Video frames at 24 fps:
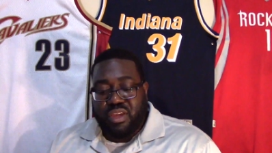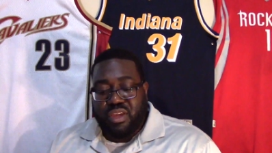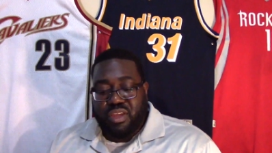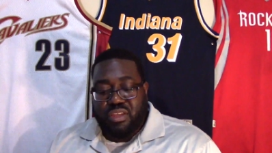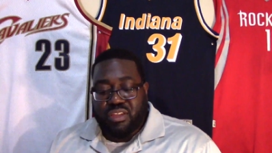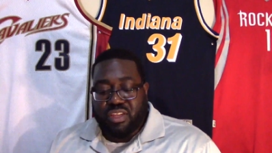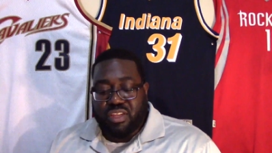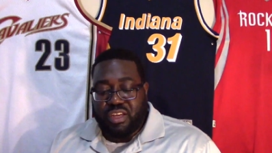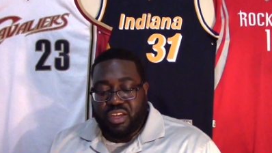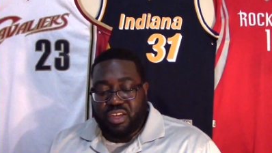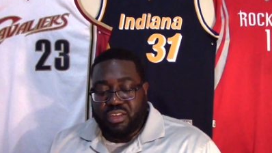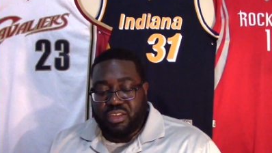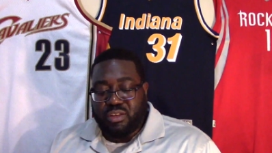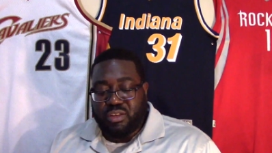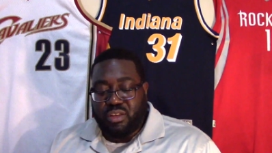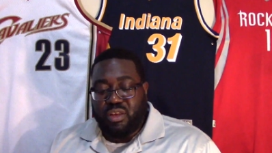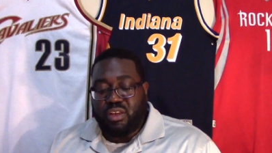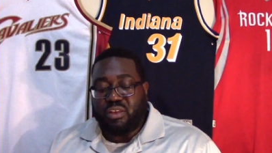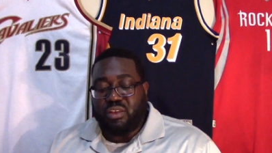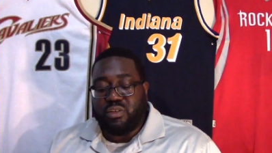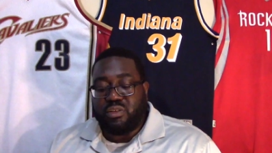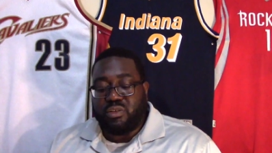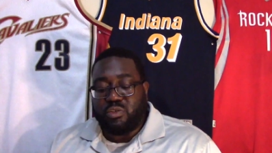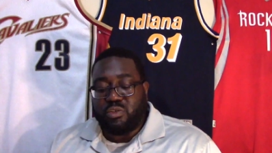then
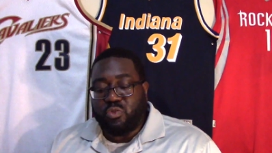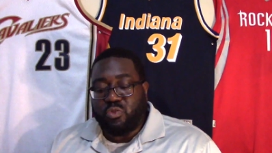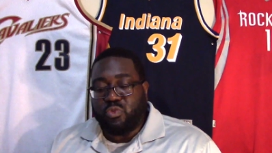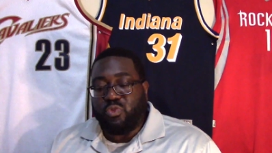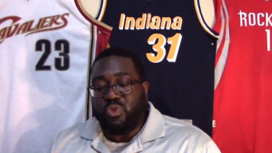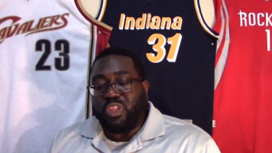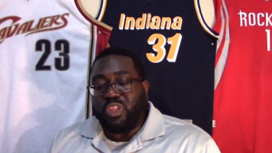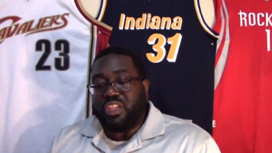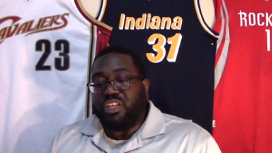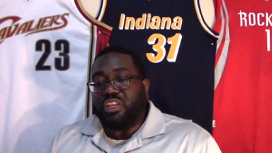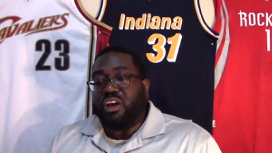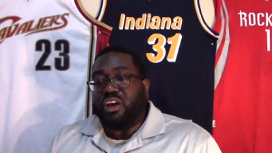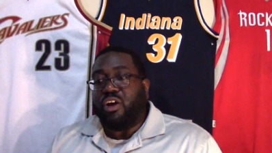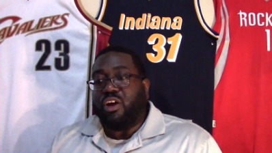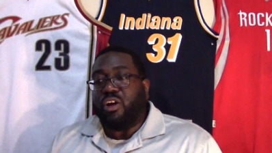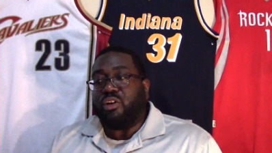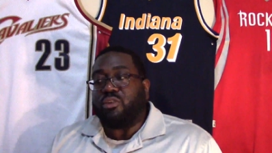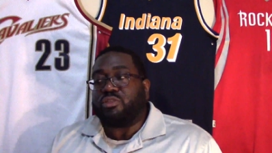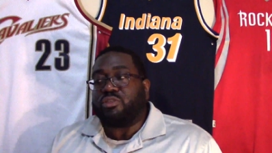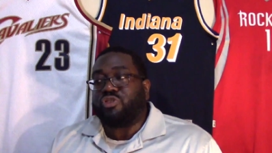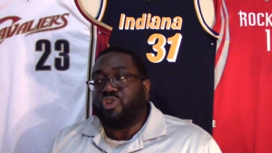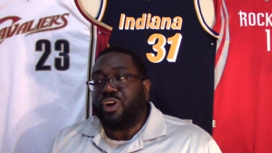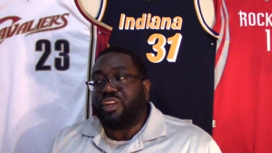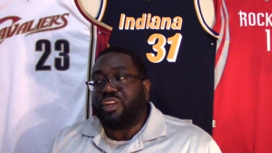you really
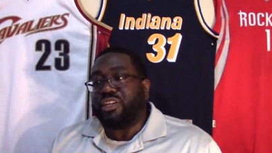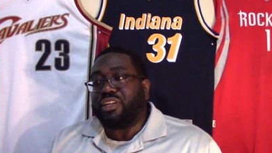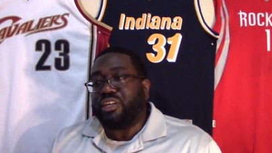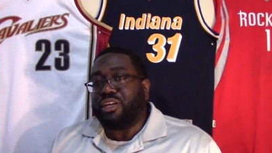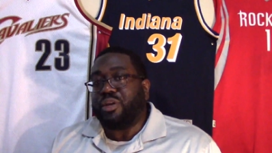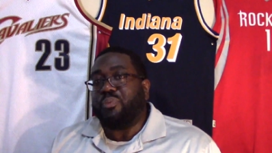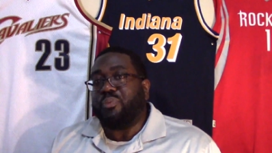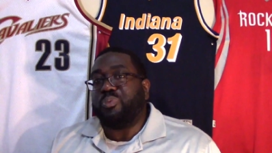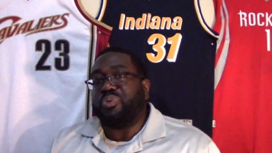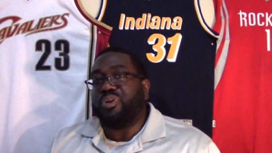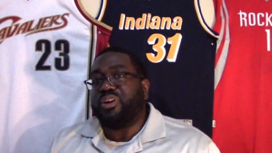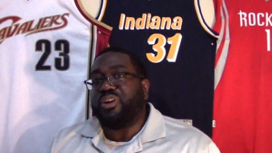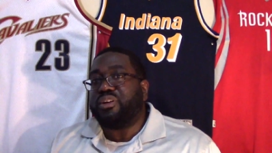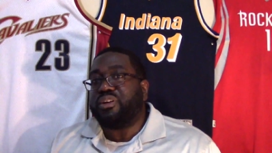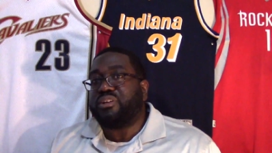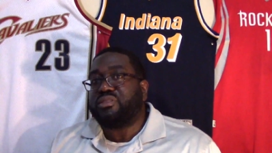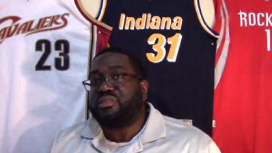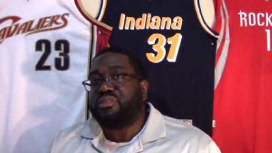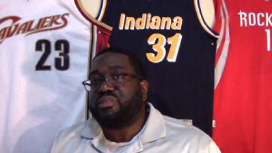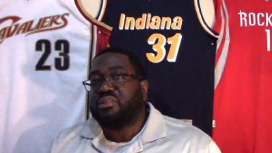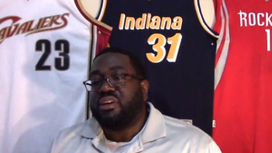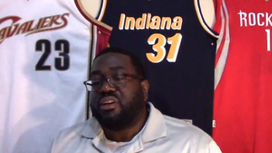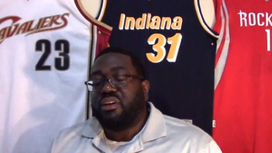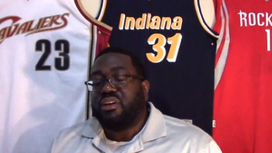are trying to get
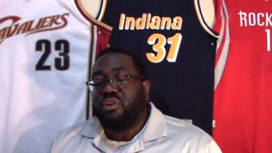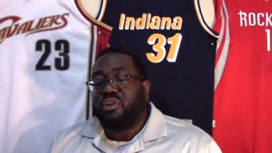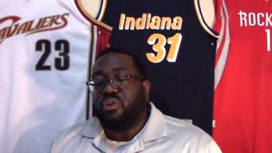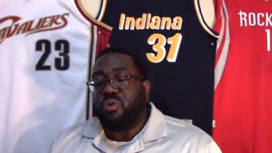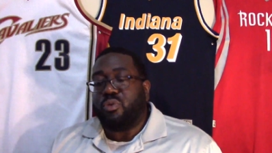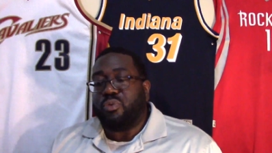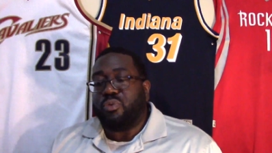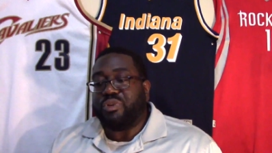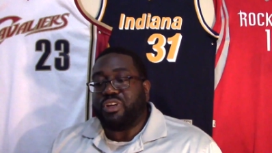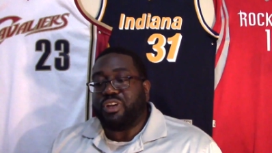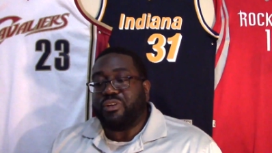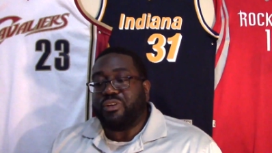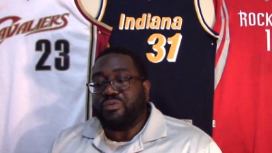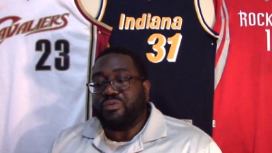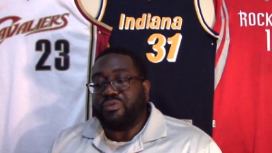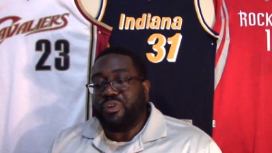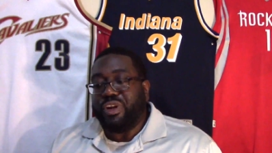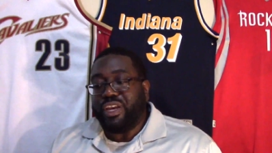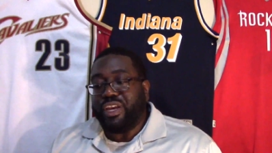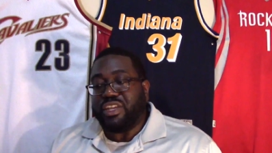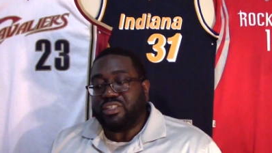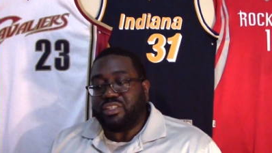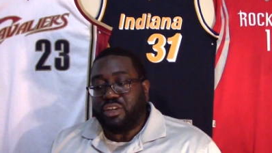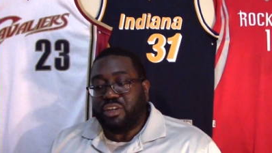picks or whatever
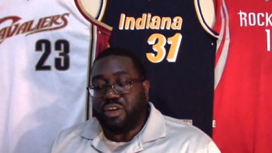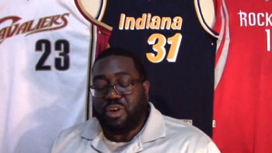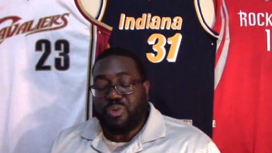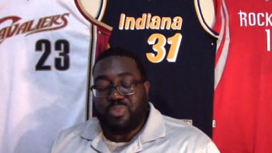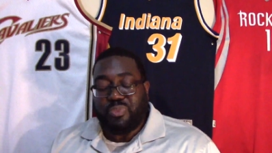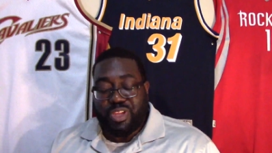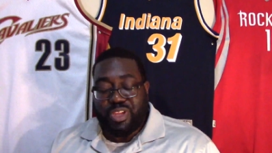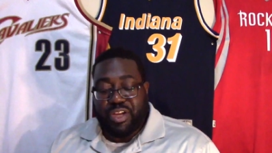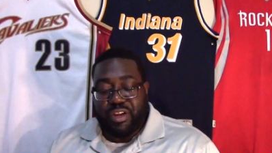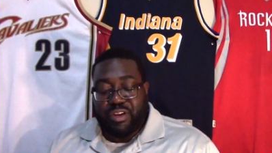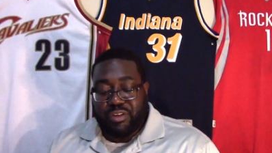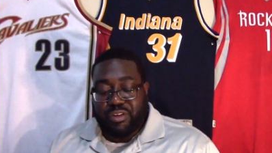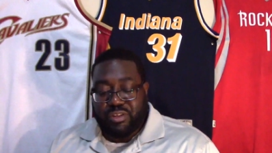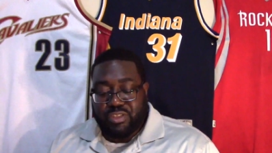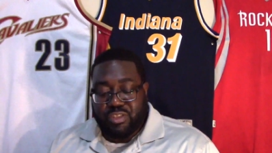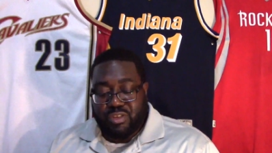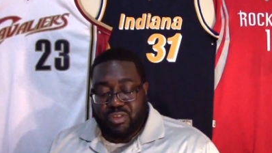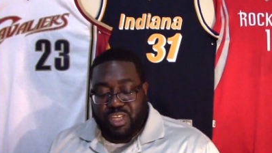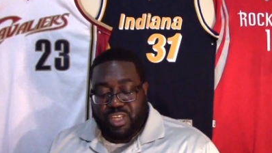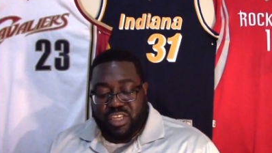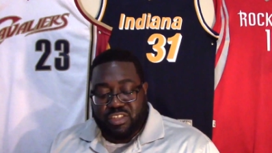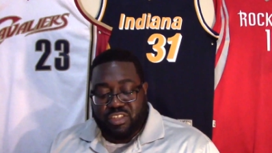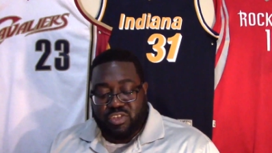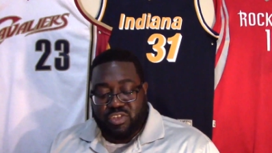and young players so
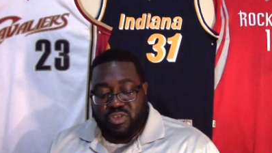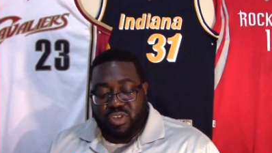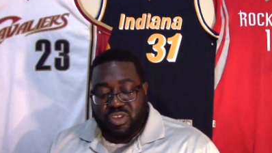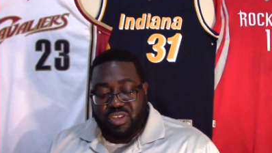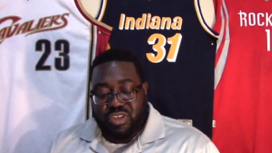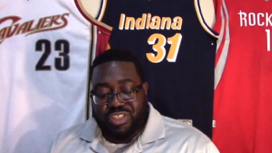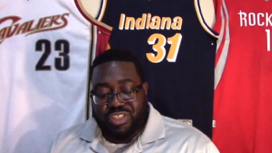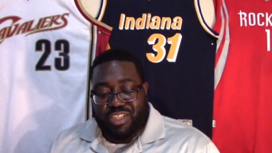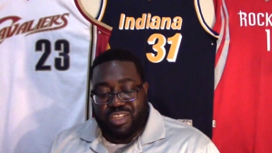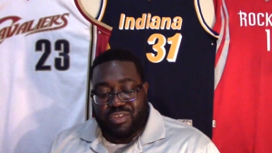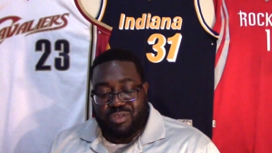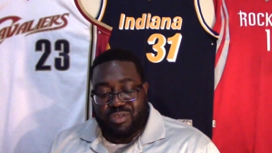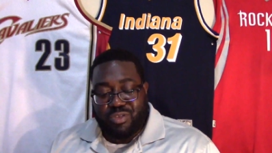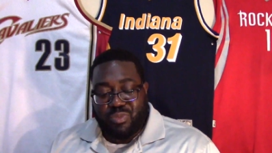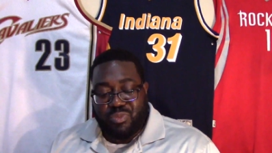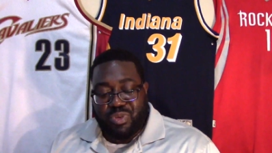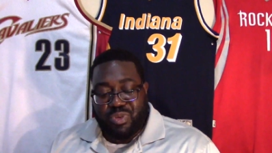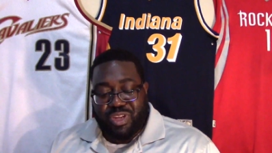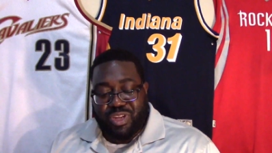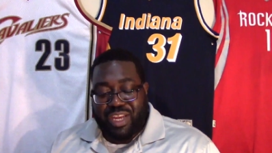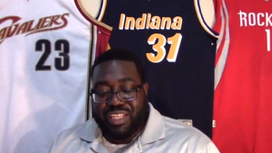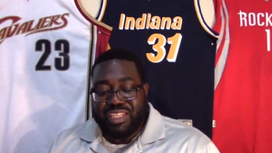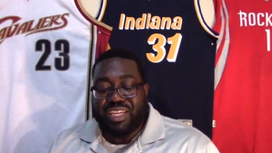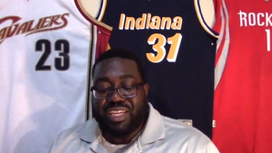that you can continue to
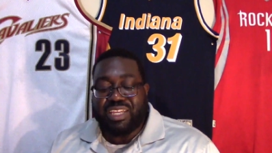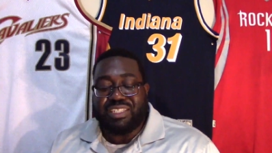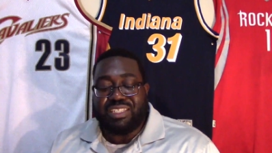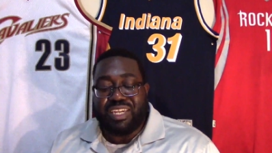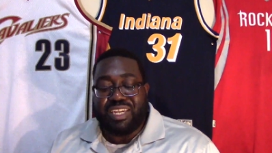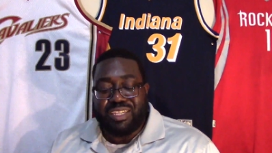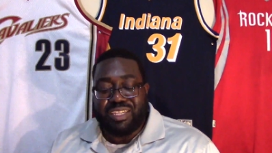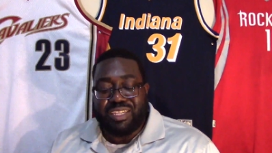build. I think